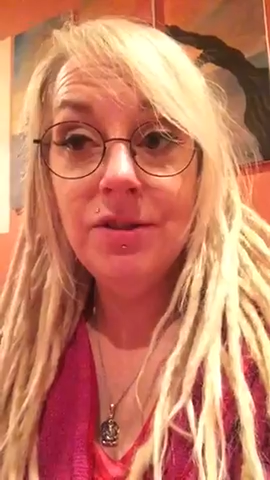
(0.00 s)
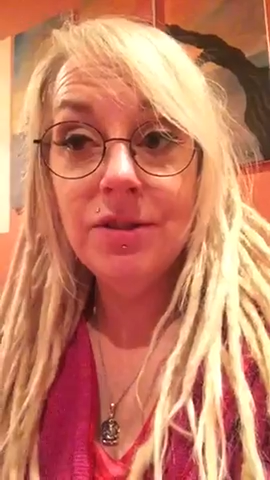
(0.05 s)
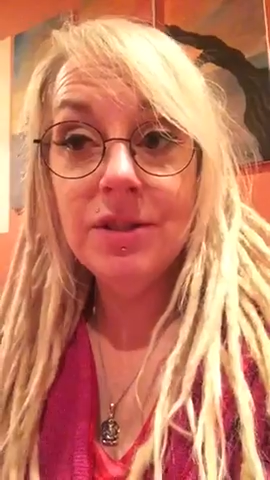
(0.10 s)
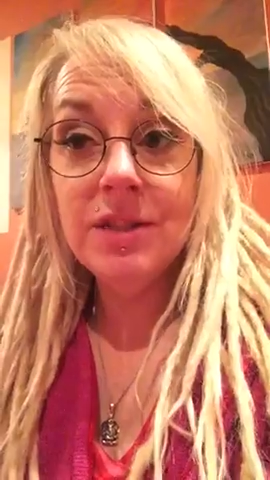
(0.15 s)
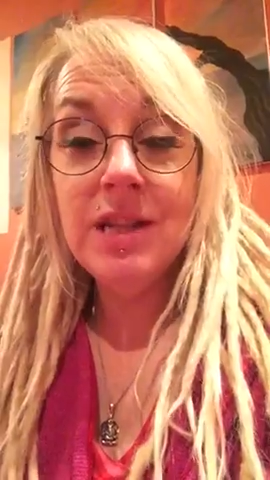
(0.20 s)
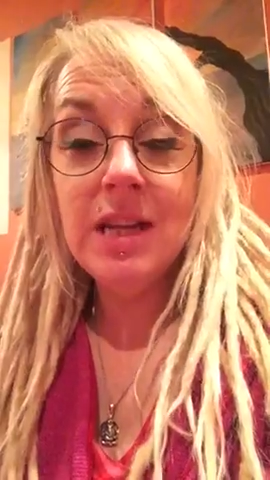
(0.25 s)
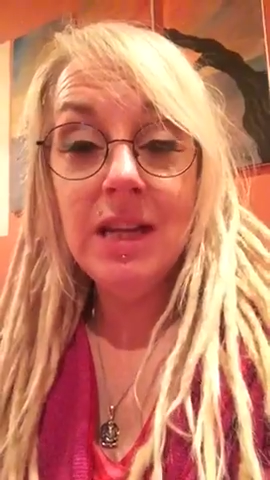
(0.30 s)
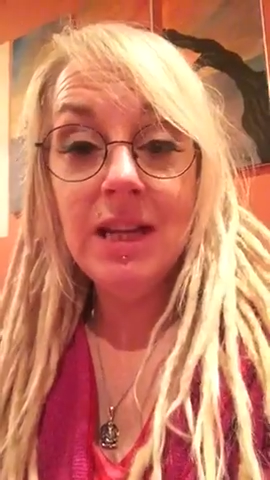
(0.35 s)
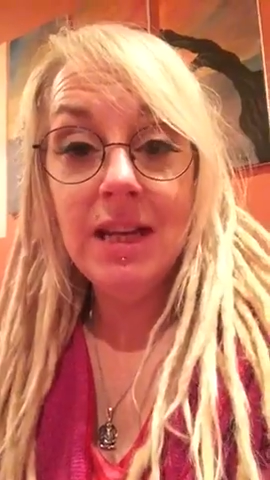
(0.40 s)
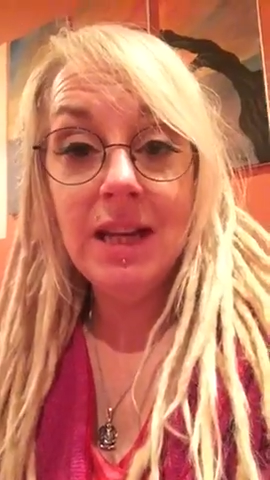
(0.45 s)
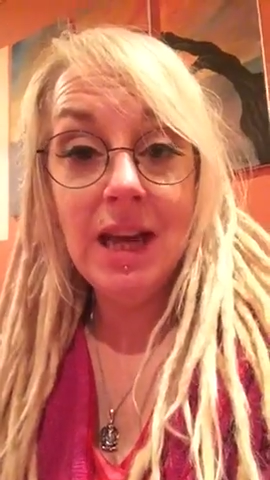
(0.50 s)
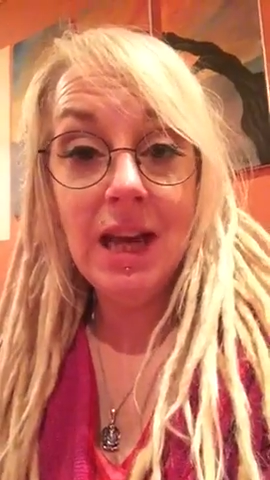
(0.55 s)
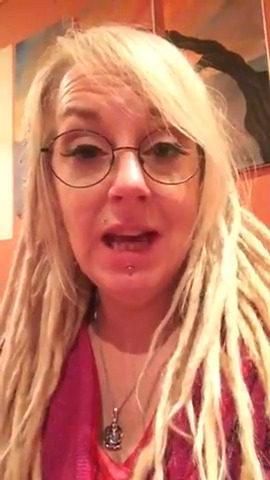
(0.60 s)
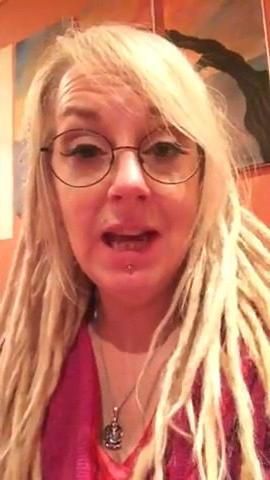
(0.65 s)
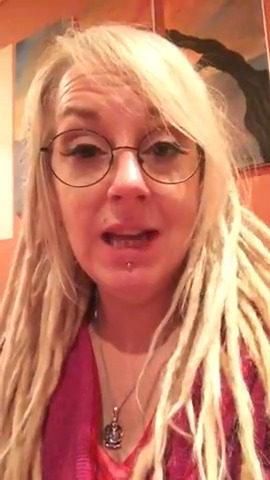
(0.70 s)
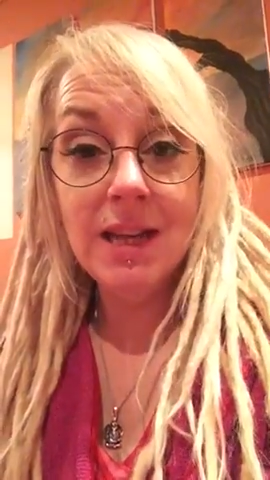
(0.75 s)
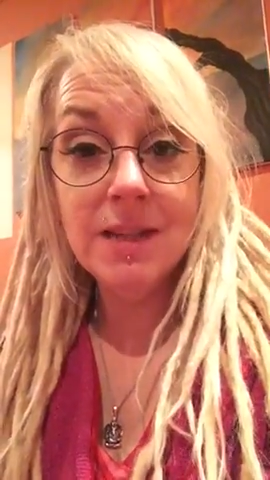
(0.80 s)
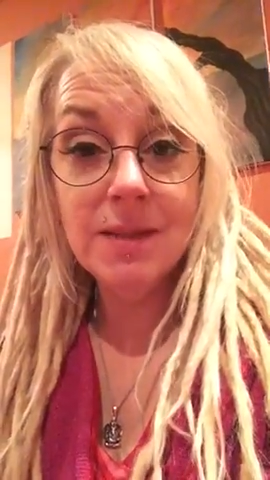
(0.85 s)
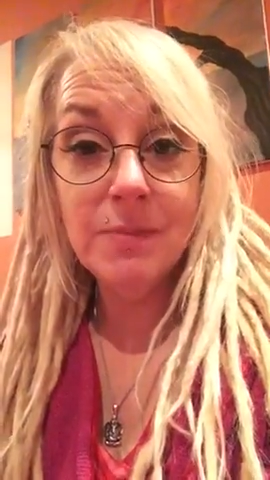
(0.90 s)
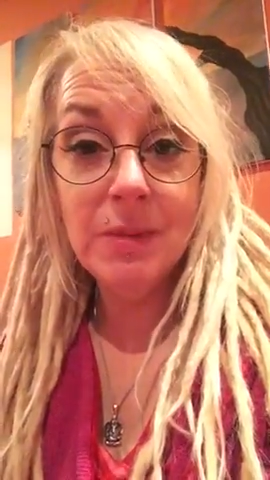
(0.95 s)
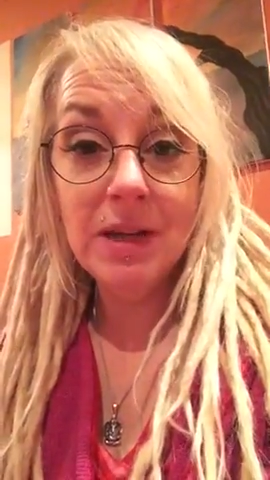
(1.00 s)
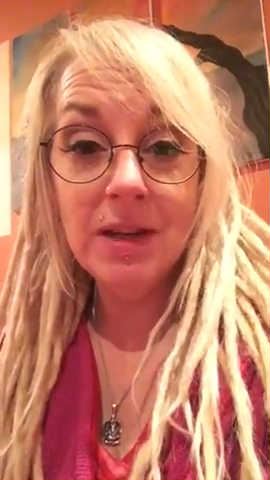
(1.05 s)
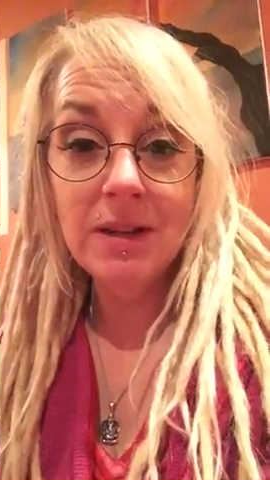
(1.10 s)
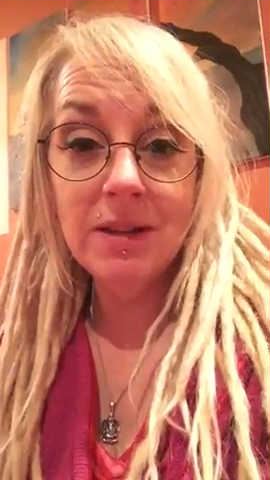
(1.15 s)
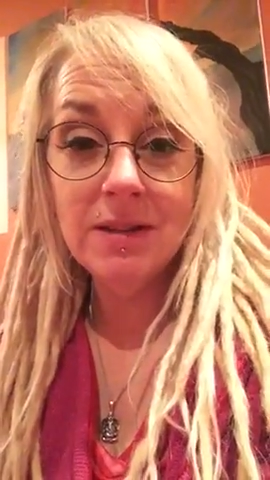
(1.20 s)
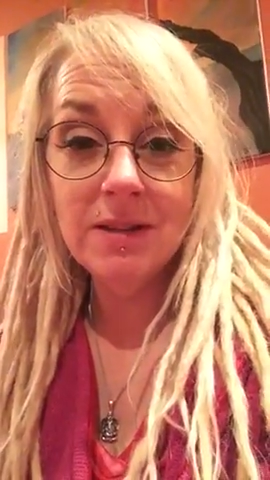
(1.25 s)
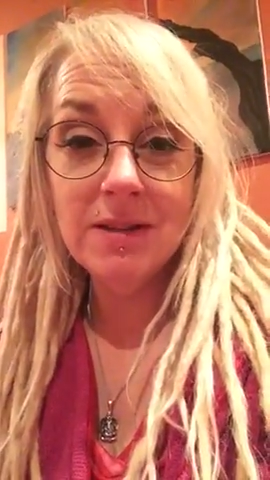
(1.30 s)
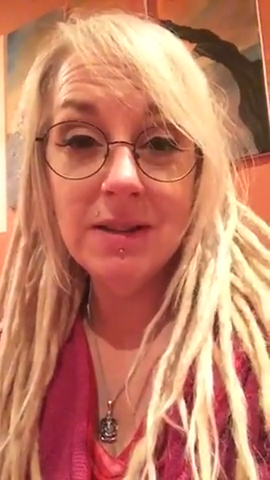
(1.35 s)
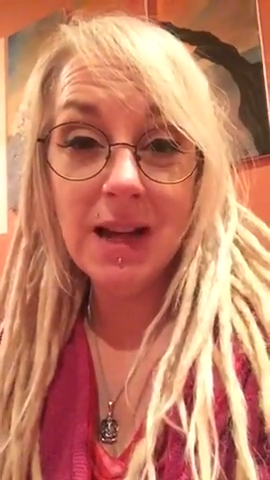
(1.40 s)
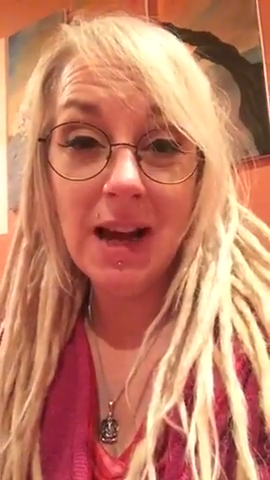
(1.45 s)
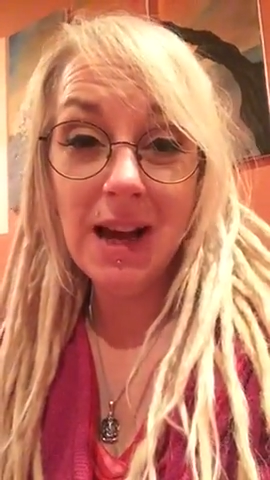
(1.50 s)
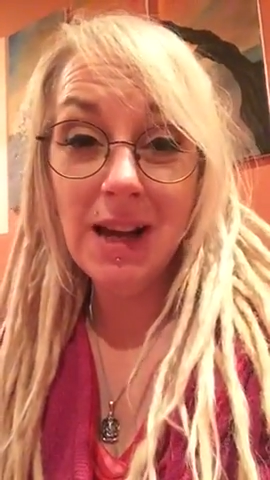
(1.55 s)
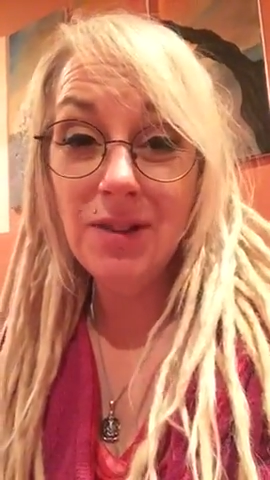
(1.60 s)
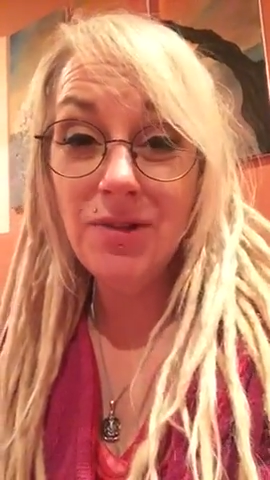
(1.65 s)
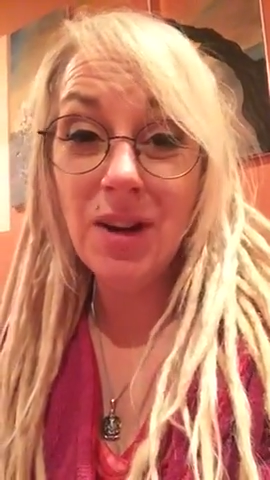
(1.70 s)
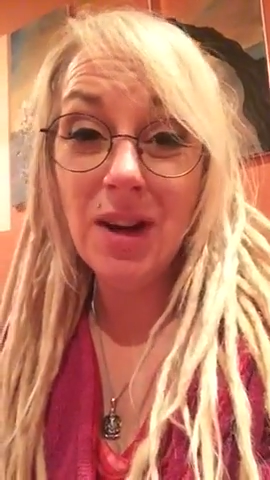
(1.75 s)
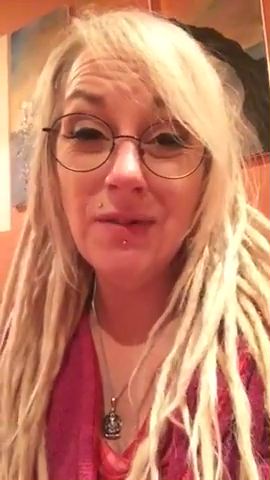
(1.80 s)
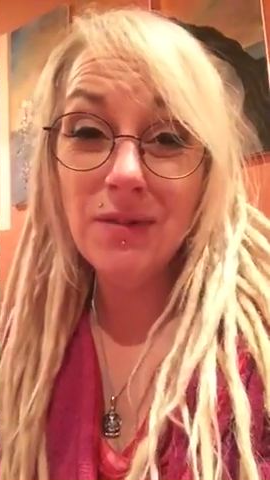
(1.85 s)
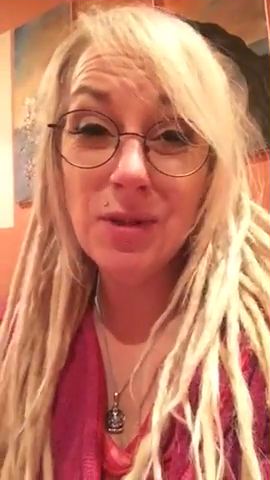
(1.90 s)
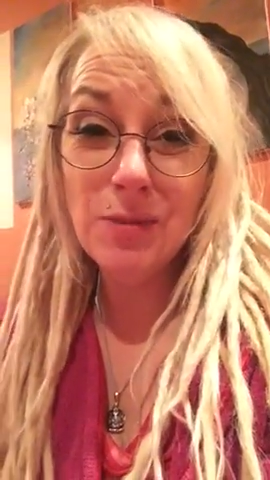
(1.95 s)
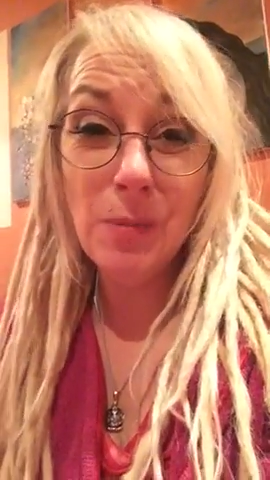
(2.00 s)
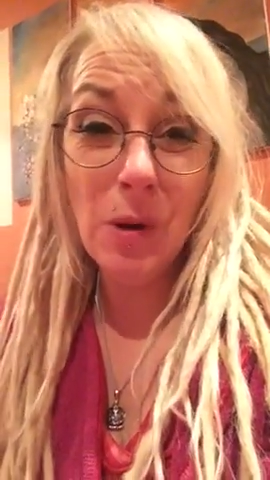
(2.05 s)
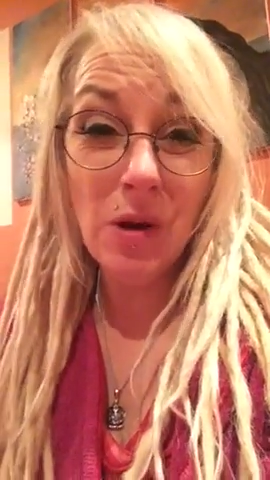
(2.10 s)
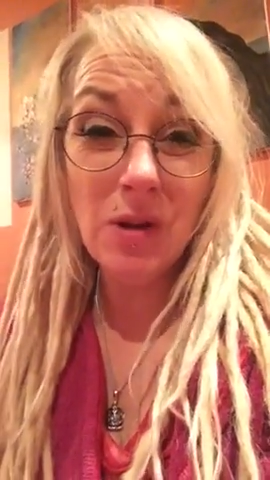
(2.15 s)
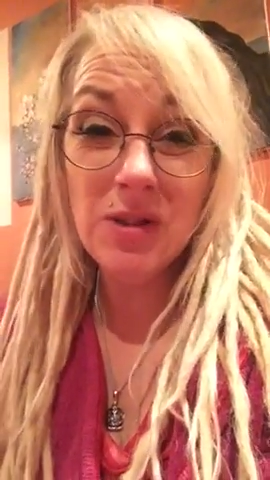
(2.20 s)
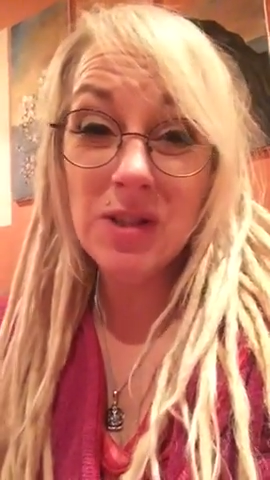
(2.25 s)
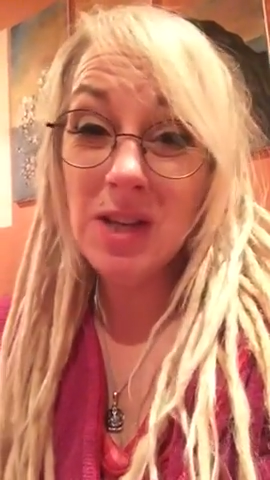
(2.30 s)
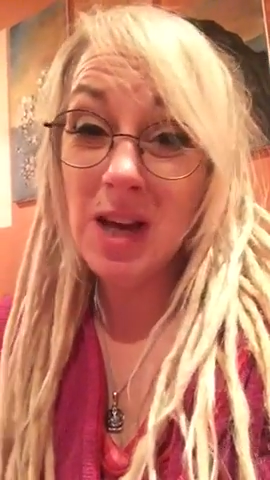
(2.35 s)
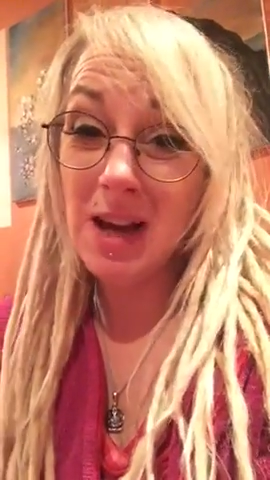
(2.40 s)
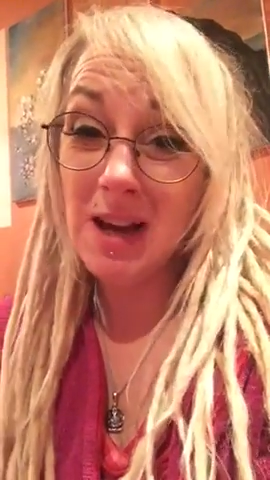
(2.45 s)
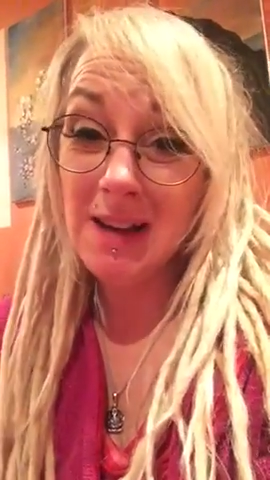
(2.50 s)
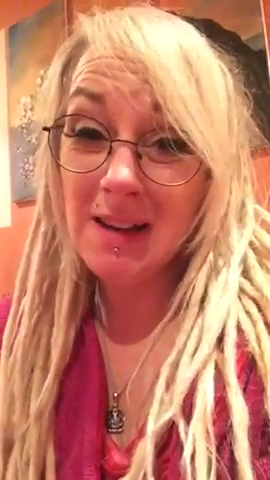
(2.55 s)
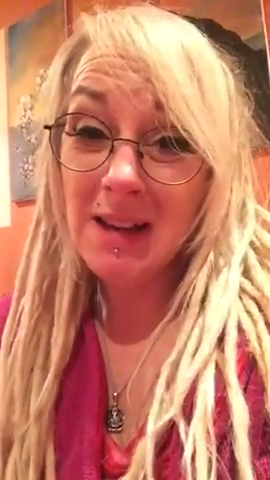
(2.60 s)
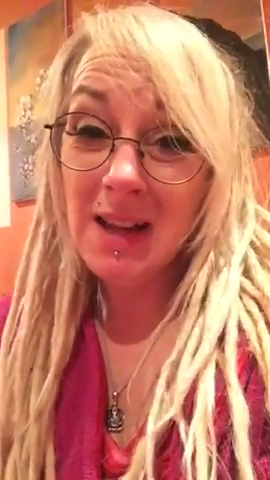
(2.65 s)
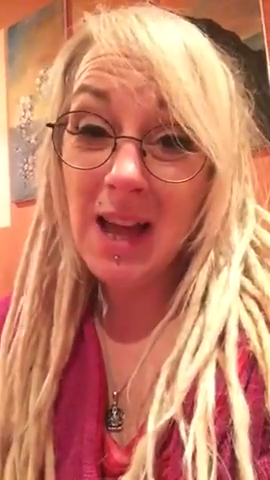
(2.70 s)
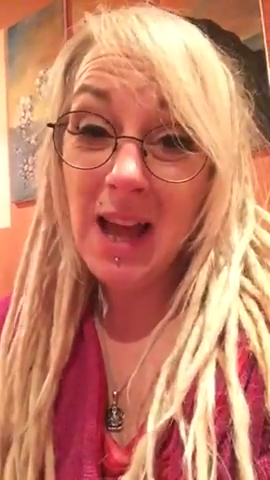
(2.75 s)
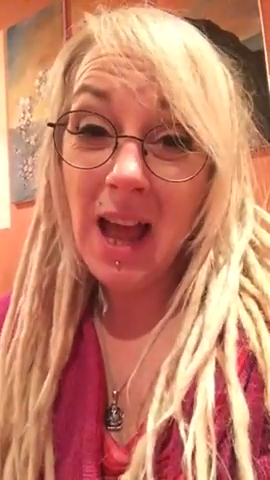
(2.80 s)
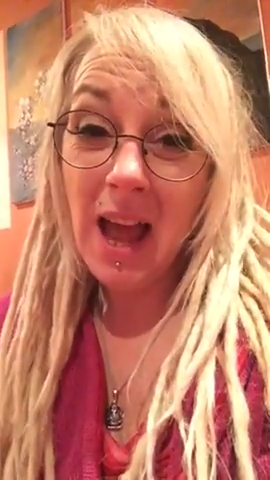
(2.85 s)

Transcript: just in case, because I drive a sports car